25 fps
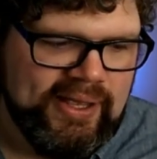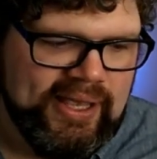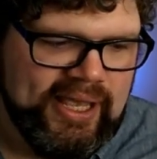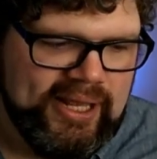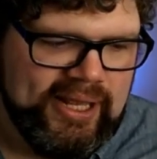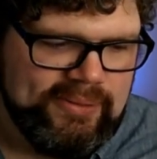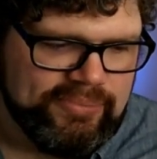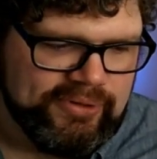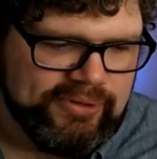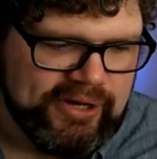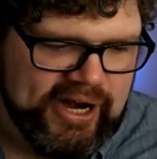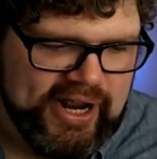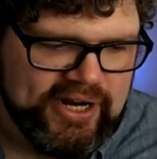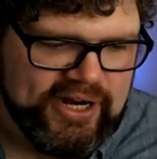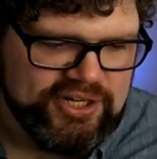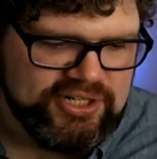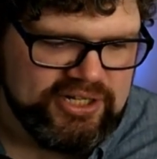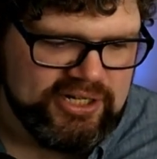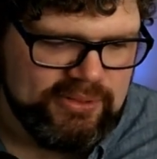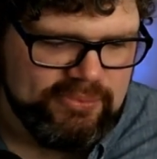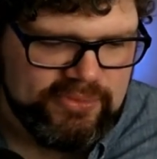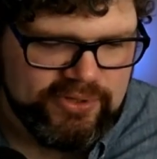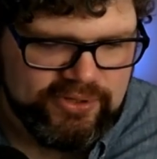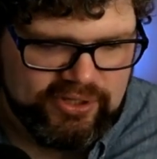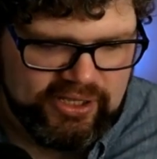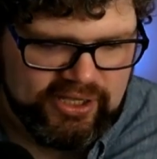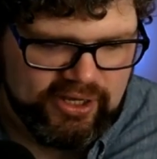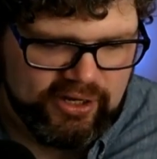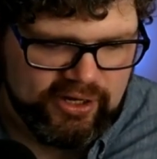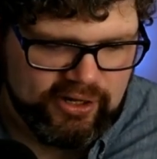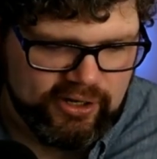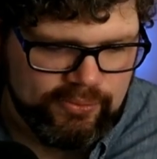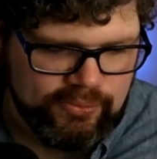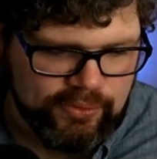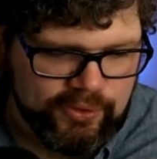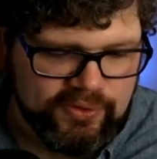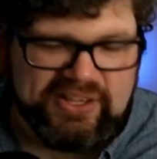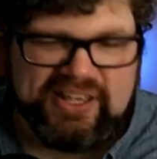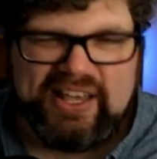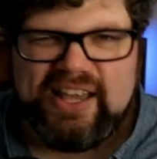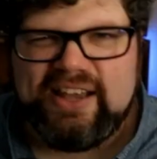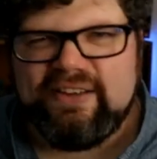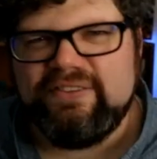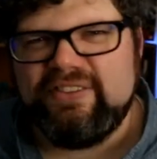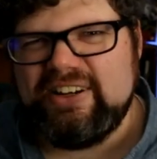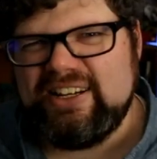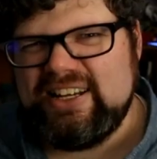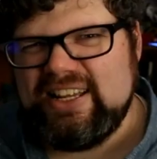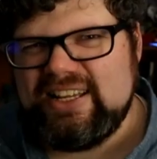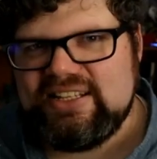and Brash and Amelia are more the
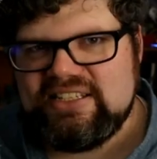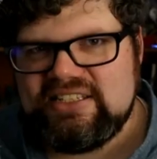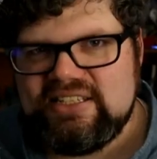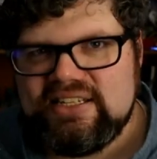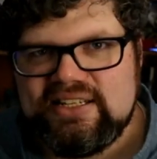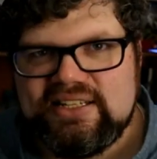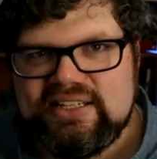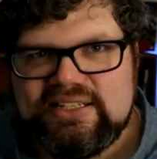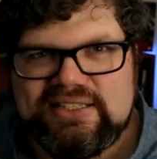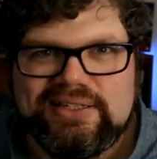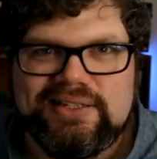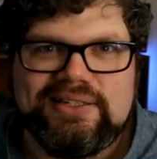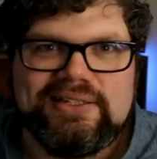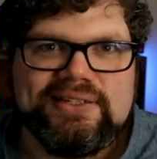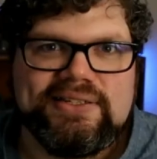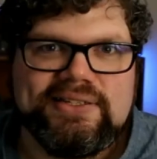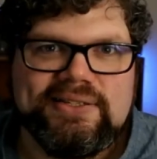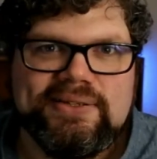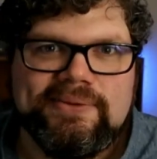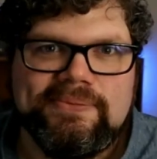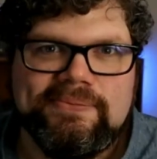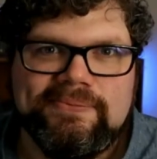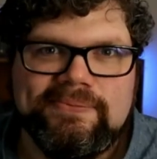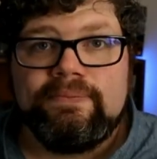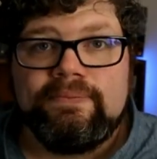everyday citizens.